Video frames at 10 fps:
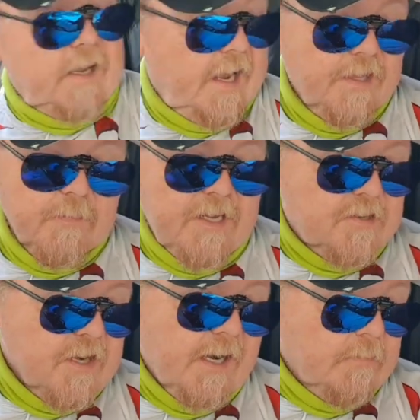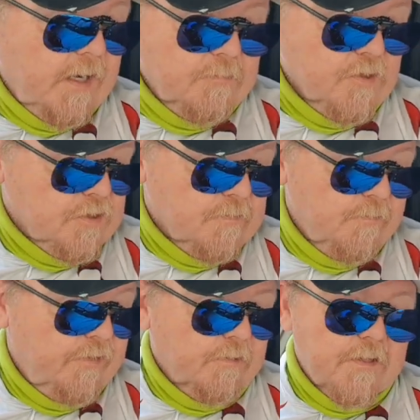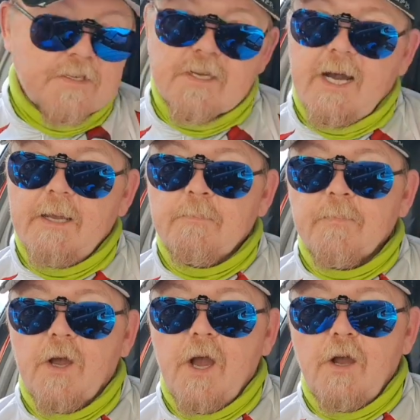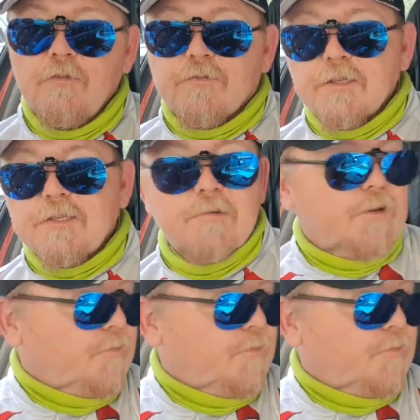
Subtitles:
in the meantime I'm just filling the time, hopefully doing a